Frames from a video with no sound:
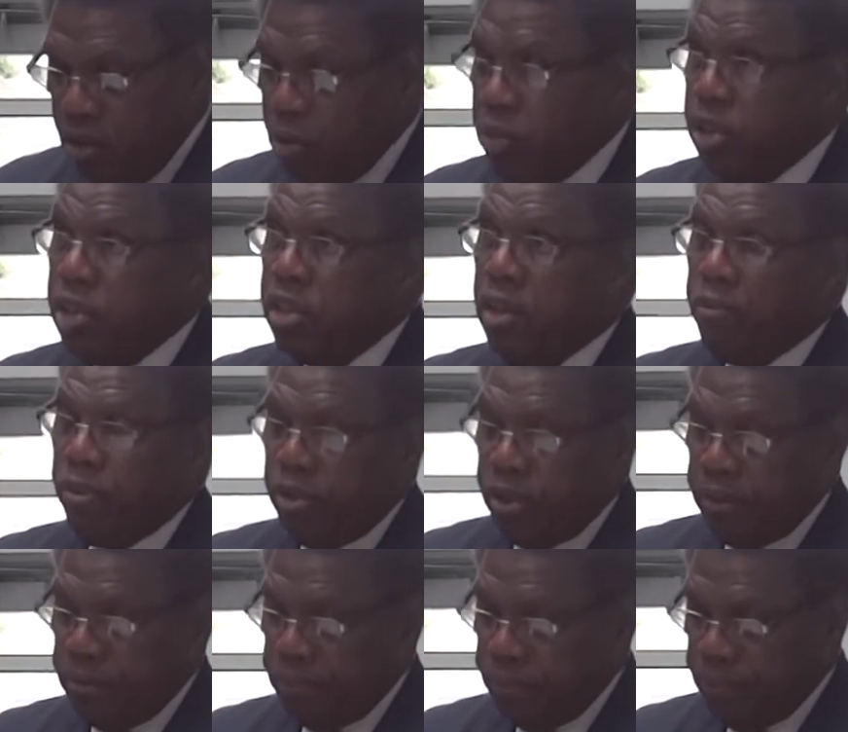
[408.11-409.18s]
who are suffering.
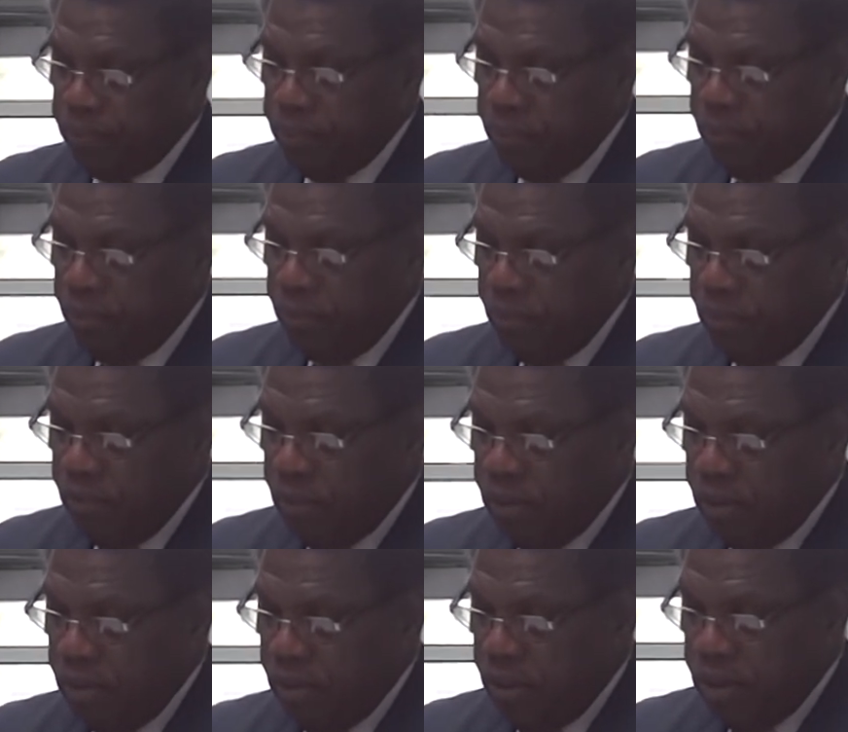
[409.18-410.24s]

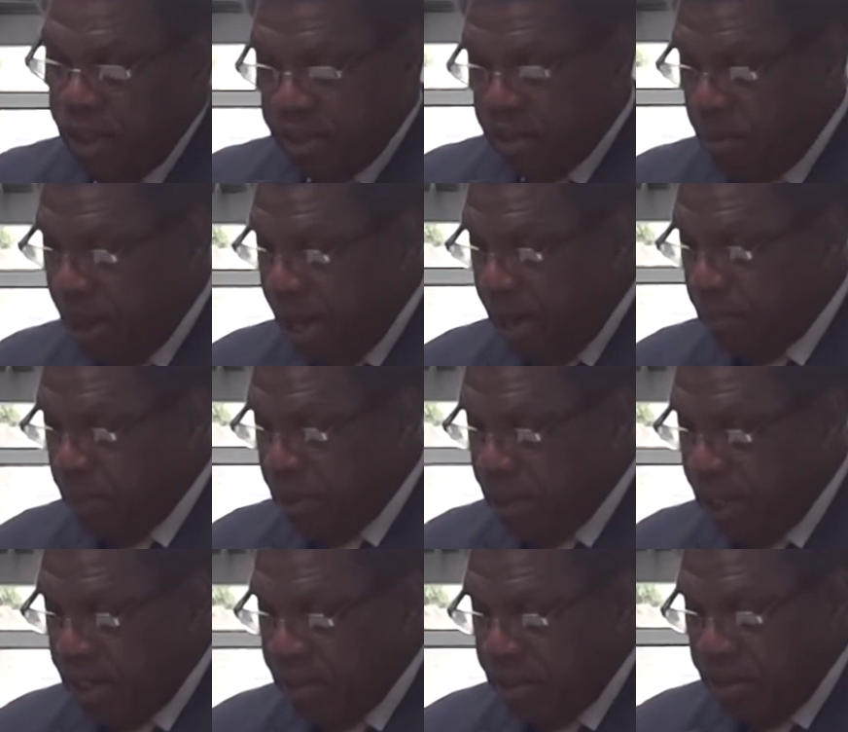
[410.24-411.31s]
Yes, I'm
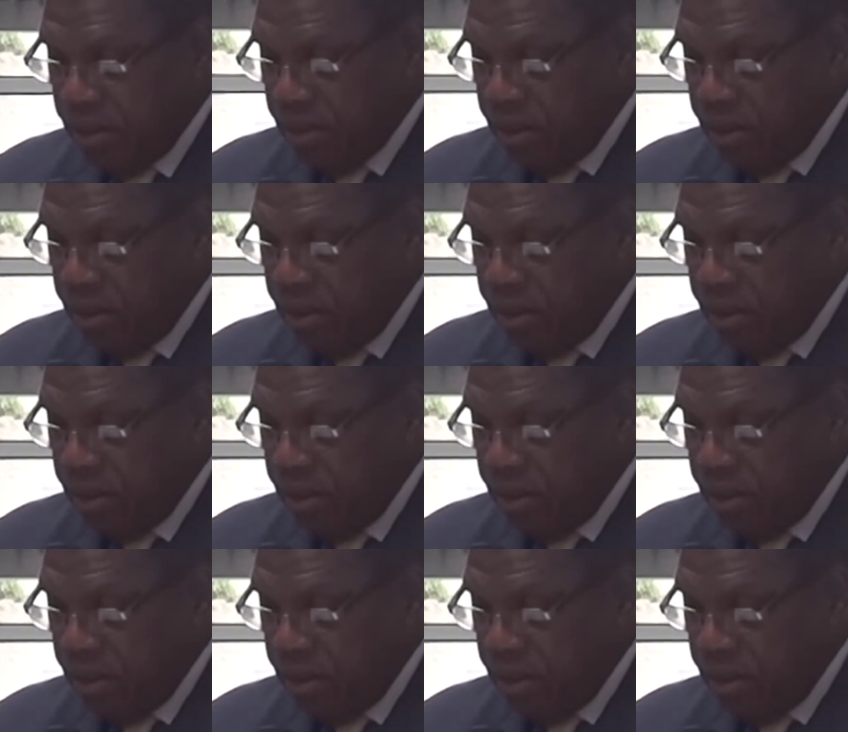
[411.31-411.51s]
happy that I didn't